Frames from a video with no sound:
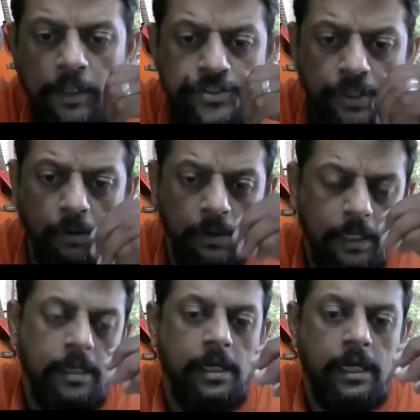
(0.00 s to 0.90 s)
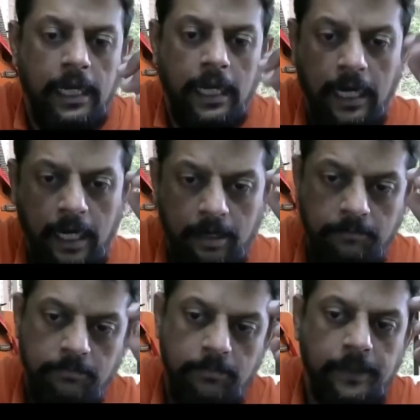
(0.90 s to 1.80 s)
so uh,
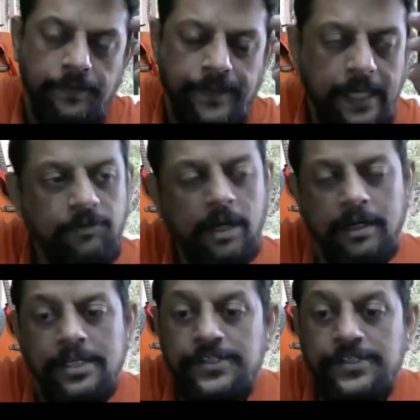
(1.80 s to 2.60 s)
they were